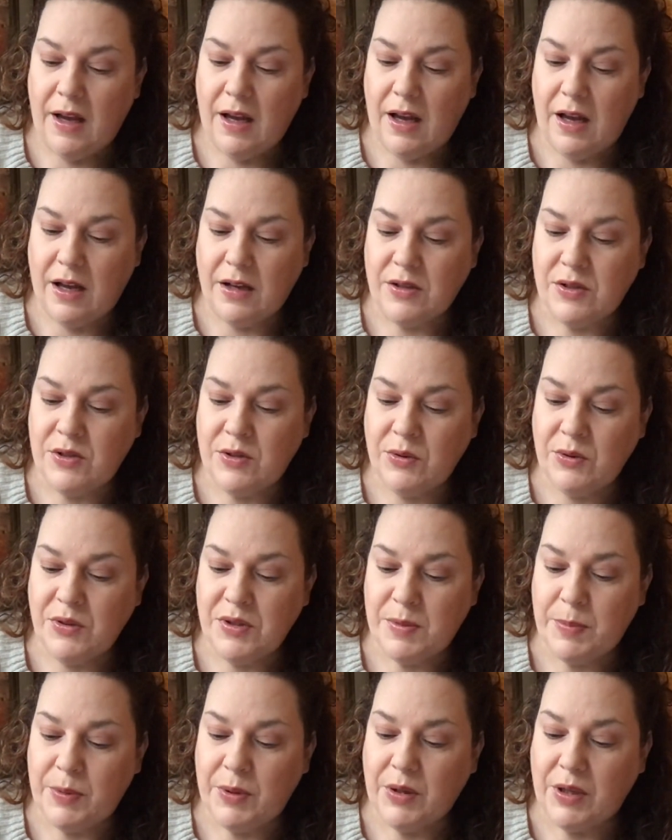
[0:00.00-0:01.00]
a source
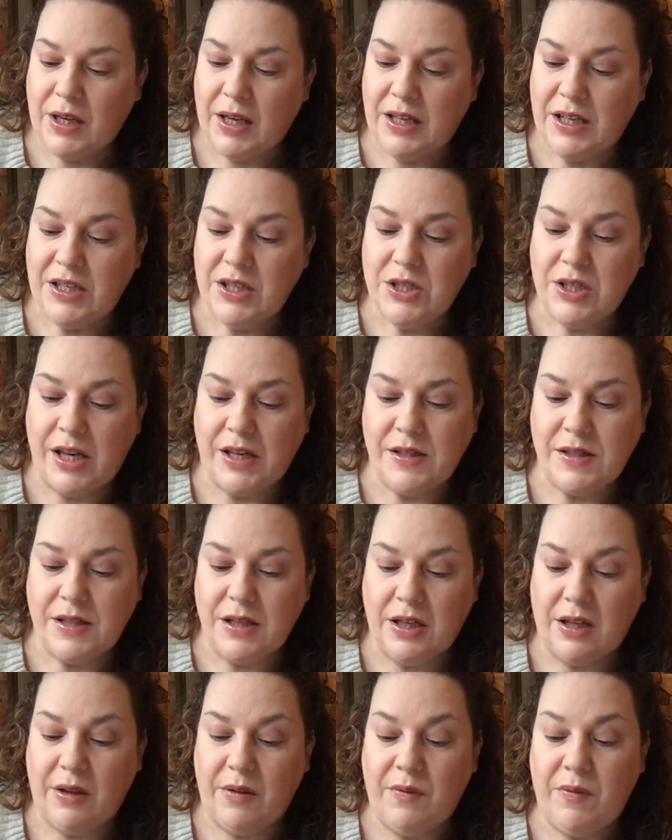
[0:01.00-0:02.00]
book and
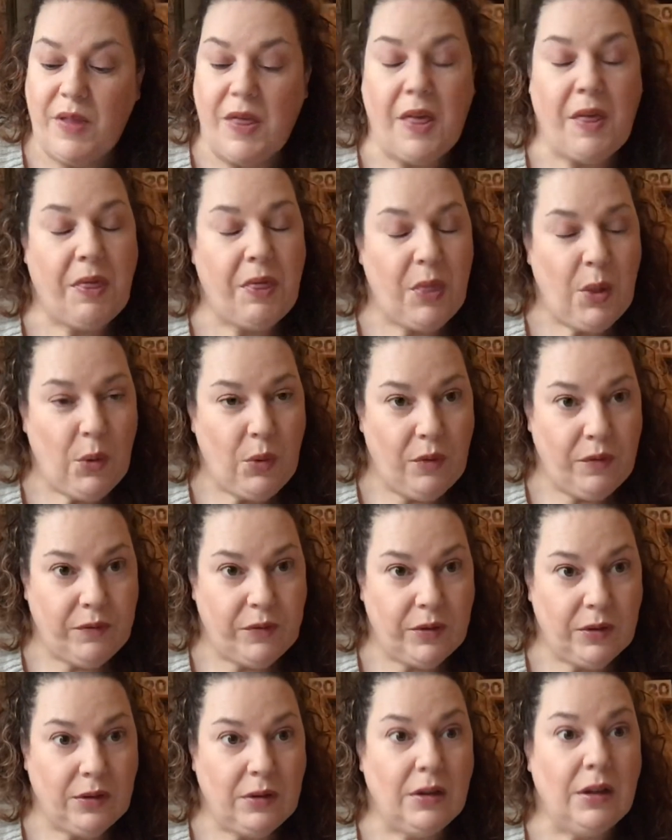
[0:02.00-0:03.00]
agenda for the
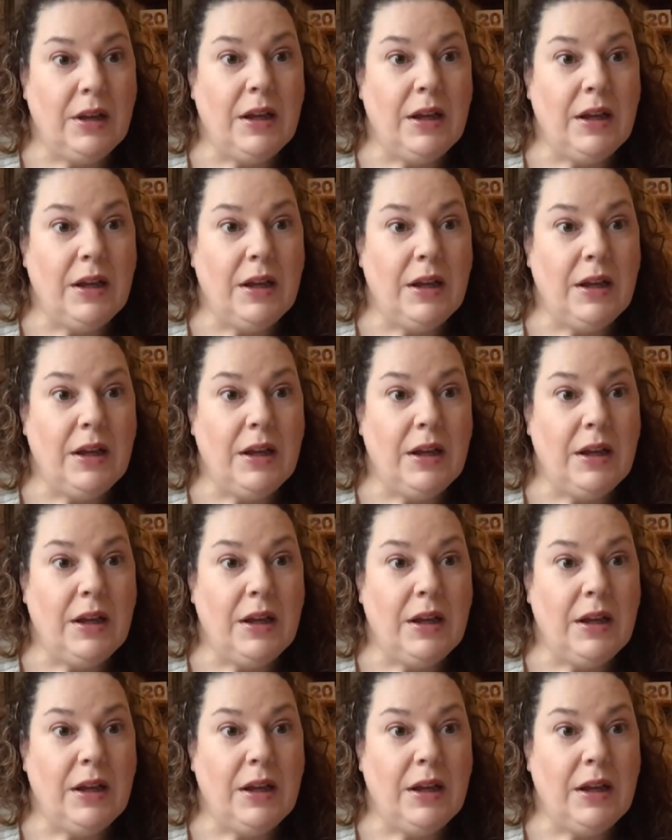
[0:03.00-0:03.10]
thoughtful